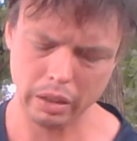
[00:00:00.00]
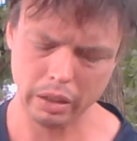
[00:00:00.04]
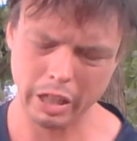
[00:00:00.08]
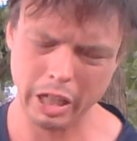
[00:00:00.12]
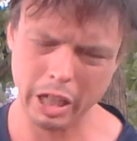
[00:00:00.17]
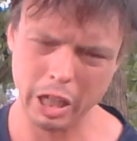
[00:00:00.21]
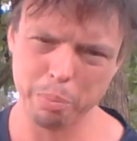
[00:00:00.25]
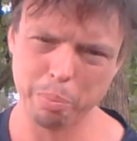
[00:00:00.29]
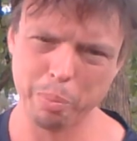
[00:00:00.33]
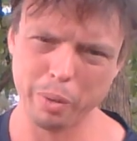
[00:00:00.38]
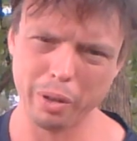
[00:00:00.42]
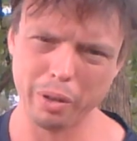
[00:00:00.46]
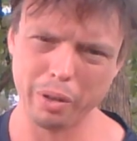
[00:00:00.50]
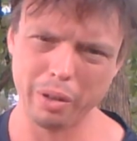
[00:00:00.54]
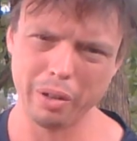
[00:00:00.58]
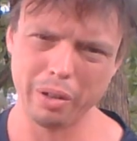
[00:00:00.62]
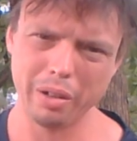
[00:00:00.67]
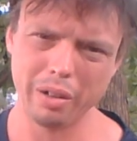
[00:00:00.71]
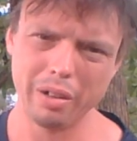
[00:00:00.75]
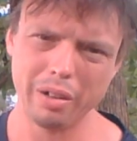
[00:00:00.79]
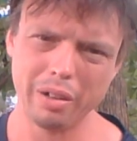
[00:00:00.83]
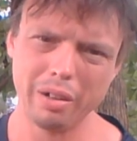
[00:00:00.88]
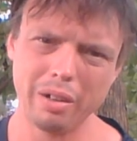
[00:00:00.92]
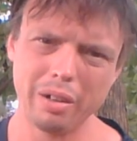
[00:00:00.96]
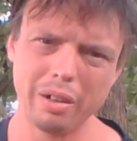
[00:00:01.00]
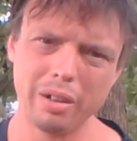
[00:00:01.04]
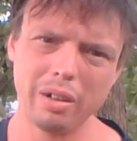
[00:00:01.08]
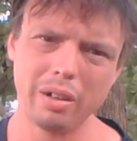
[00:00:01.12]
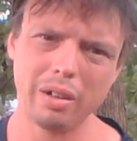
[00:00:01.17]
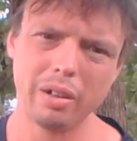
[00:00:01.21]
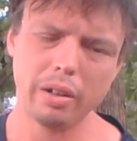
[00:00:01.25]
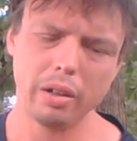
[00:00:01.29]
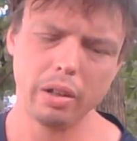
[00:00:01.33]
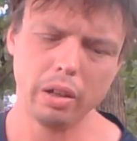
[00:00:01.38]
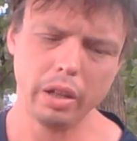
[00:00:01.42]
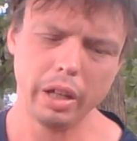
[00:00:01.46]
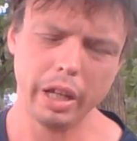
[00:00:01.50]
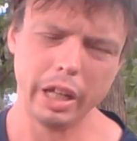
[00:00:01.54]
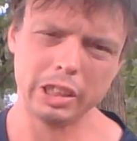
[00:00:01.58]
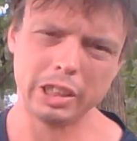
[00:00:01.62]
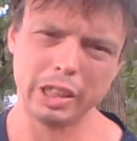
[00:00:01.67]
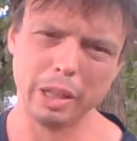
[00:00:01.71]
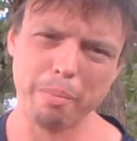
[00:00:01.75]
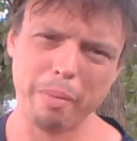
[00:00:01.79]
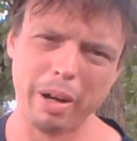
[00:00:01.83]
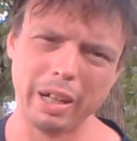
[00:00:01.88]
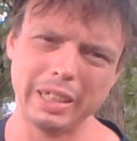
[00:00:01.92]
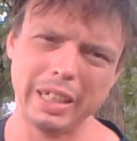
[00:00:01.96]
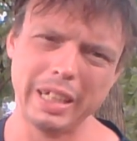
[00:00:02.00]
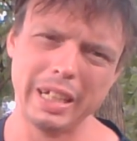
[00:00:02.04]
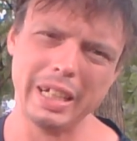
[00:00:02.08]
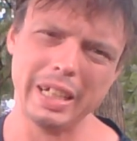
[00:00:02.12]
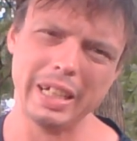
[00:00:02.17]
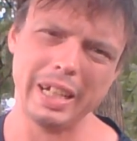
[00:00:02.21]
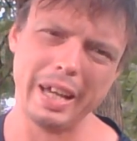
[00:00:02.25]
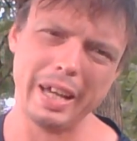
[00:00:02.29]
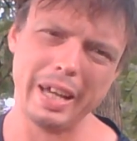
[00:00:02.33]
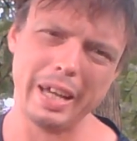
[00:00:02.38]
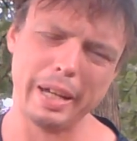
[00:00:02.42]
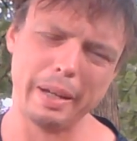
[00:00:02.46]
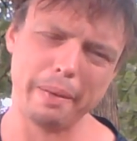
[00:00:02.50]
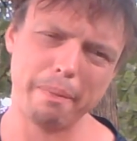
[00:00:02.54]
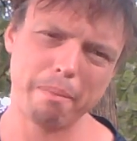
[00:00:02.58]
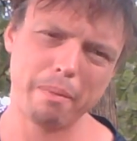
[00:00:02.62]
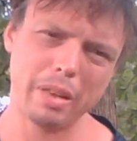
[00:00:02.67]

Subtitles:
Keeper. It's in my DNA.